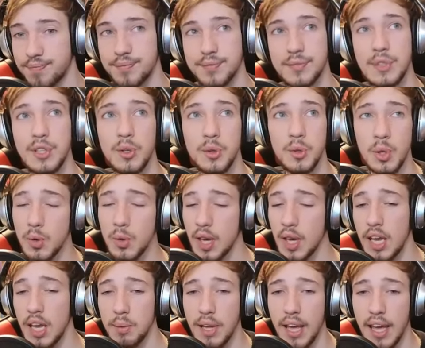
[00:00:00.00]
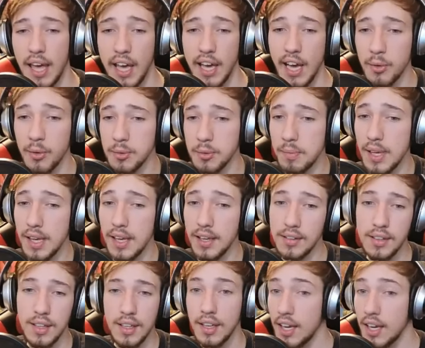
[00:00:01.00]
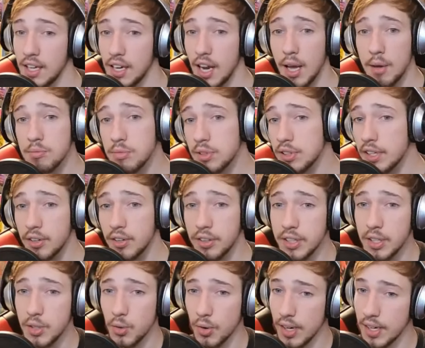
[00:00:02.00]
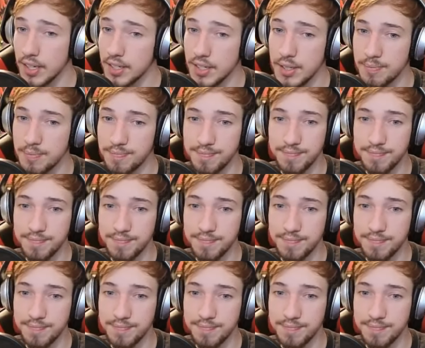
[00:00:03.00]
You came to hang out with me, and I'm literally crazy.